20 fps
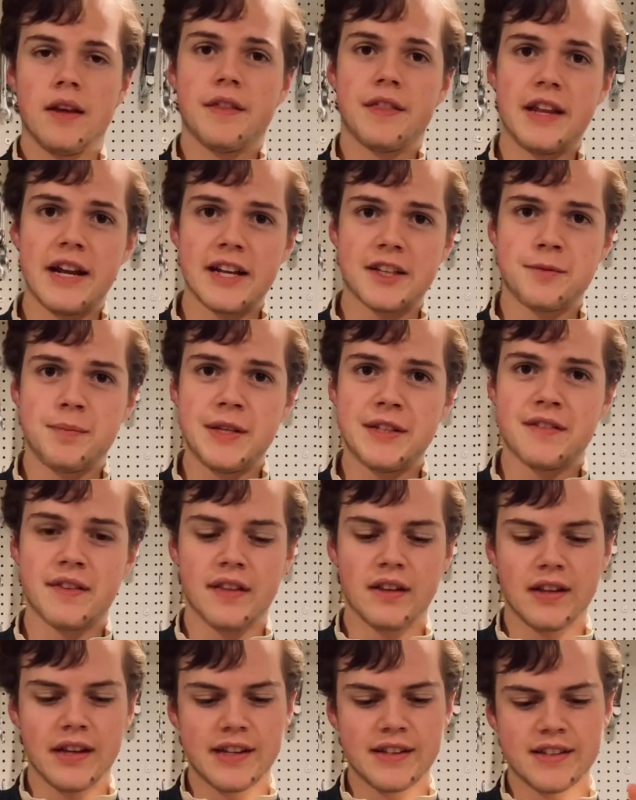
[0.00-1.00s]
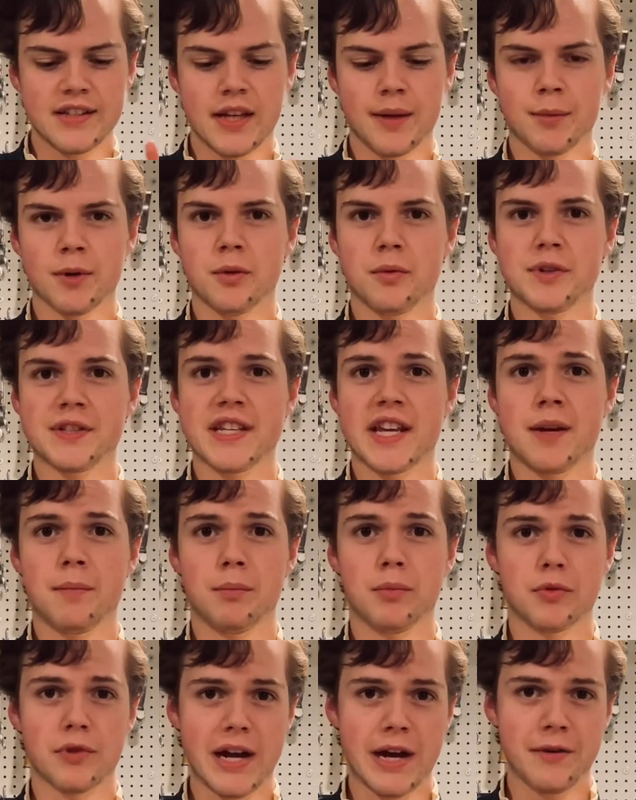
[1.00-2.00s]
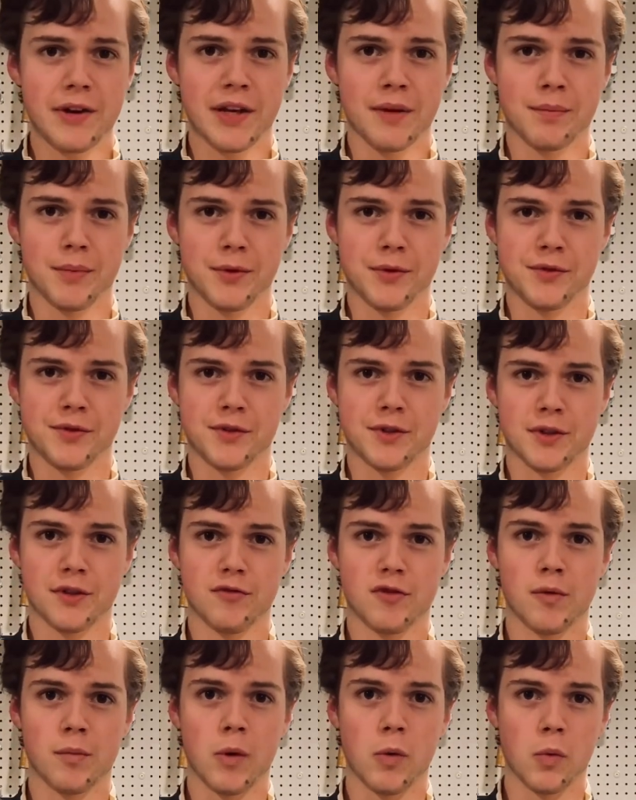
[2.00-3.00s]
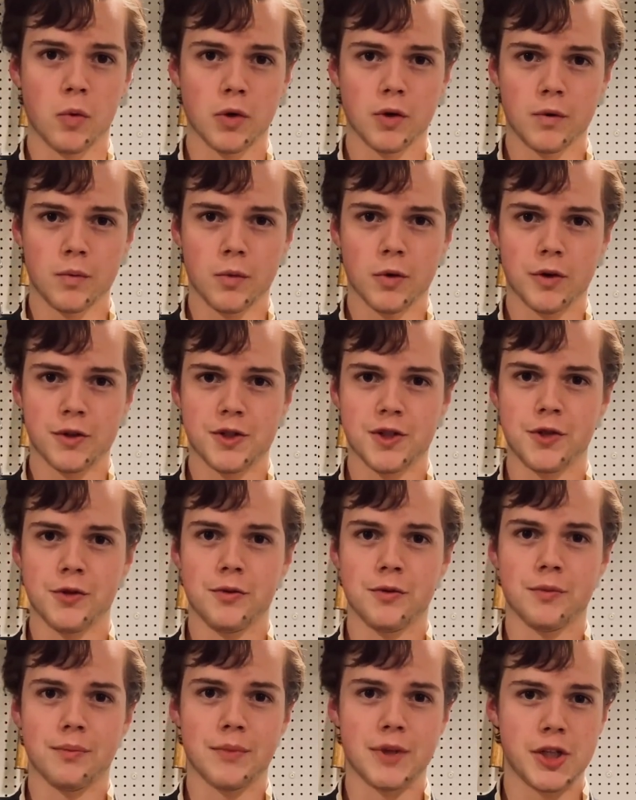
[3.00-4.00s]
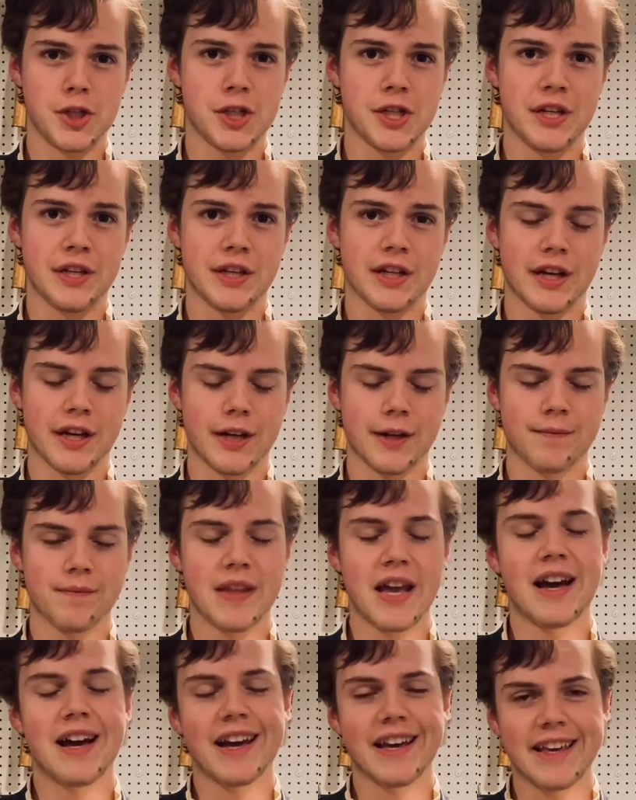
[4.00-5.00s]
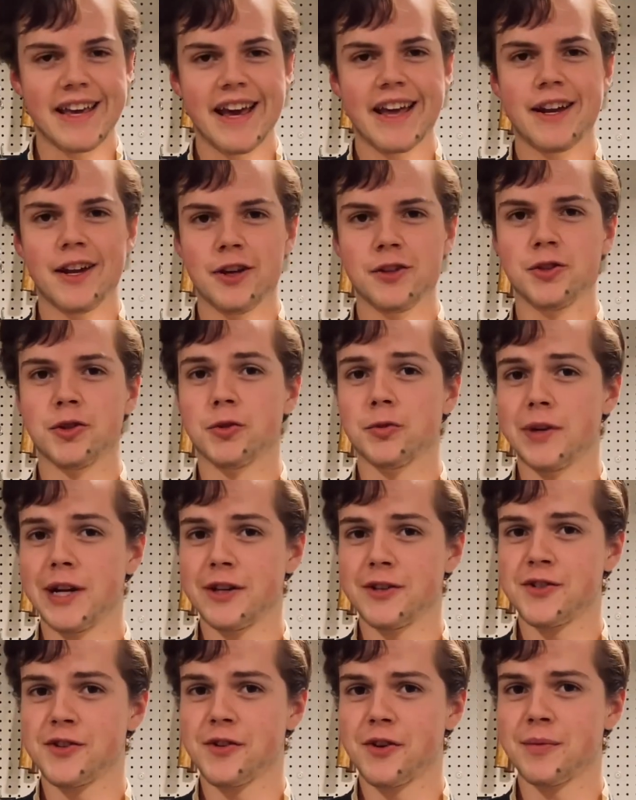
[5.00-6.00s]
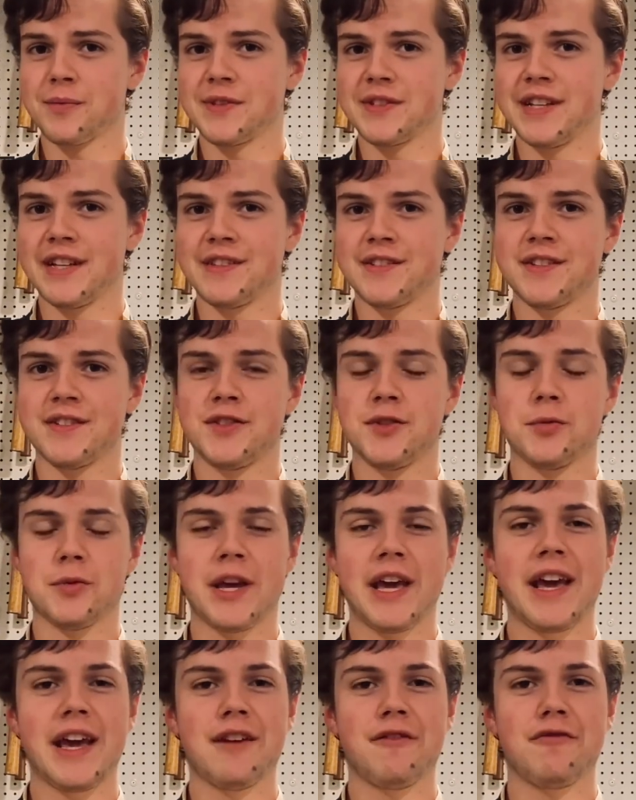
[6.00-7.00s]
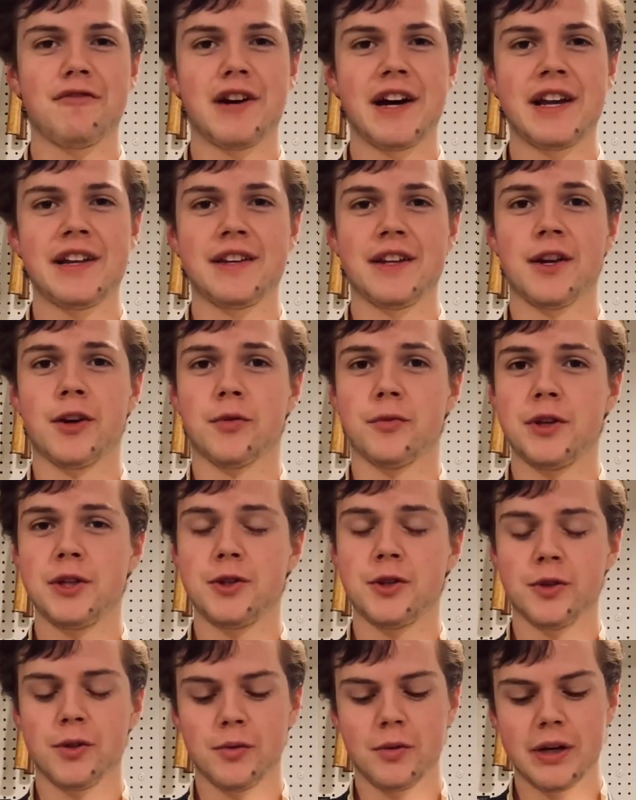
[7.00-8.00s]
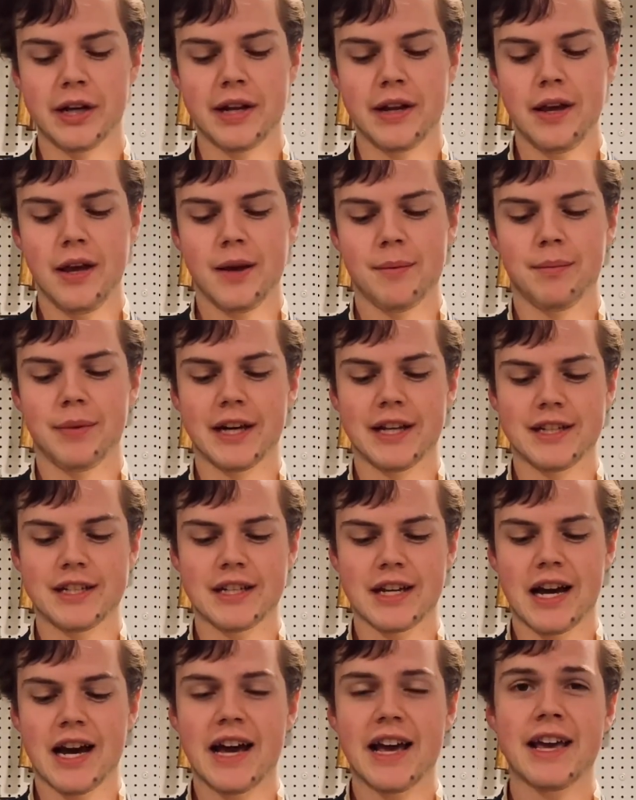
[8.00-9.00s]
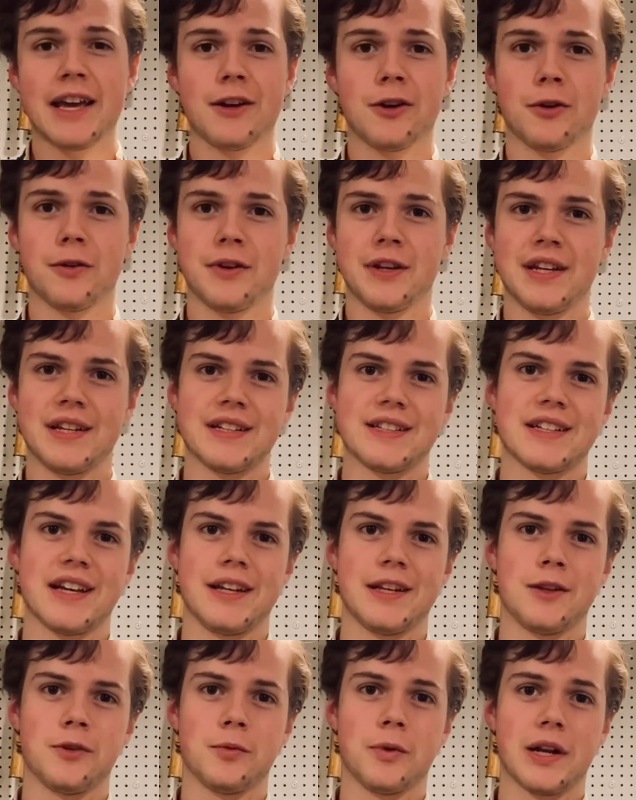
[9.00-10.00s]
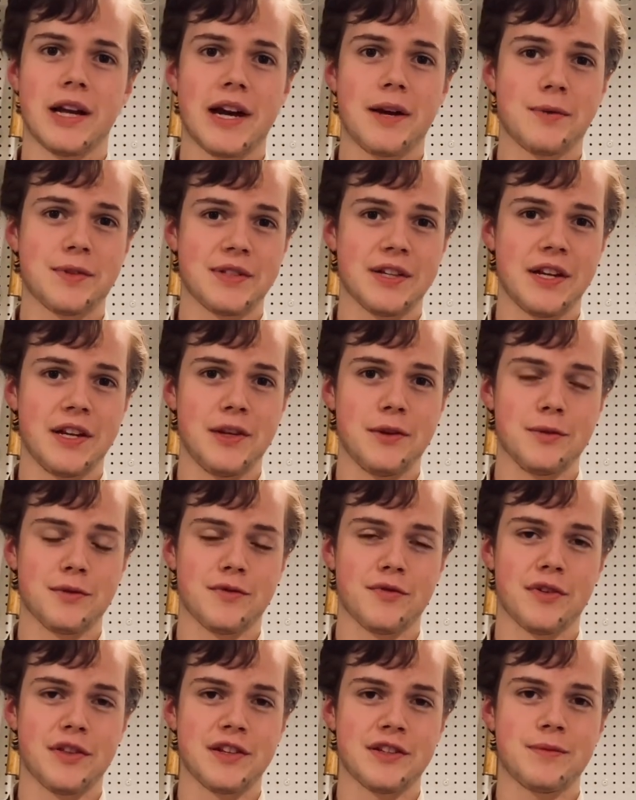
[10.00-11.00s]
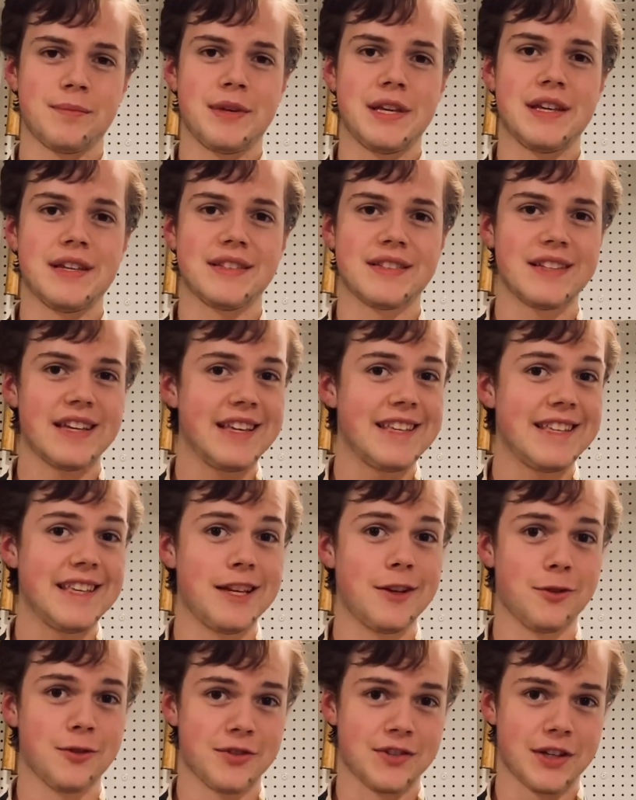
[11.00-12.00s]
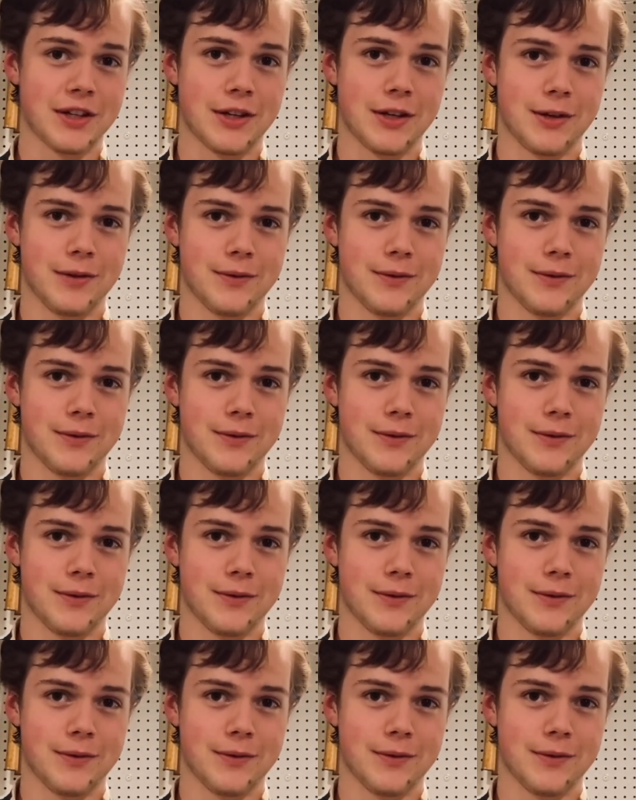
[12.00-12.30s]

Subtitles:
The next piece of the lightsaber was a Browning booster from a World War II machine gun. Again, under rare circumstances you can find an original one, but I had already decided what I was going to use for this piece years ago.